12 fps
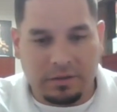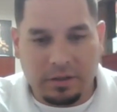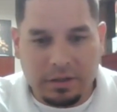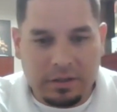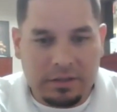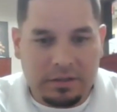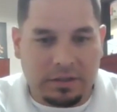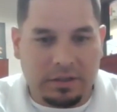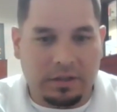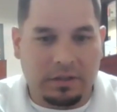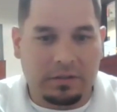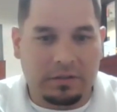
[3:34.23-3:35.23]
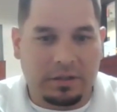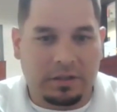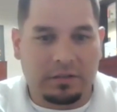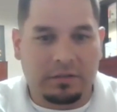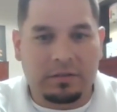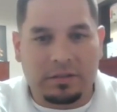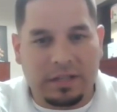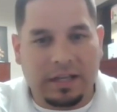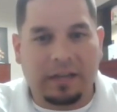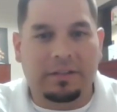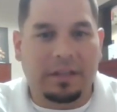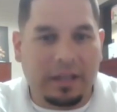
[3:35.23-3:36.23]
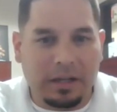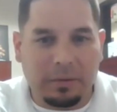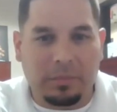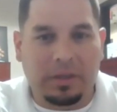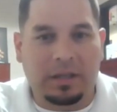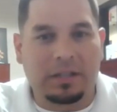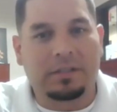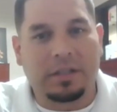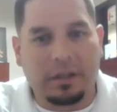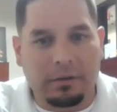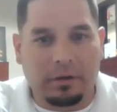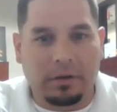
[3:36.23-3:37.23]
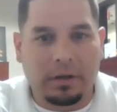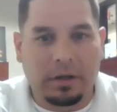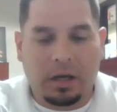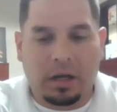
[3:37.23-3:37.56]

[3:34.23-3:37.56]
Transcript: uh, to, to to take out the enemy, etc.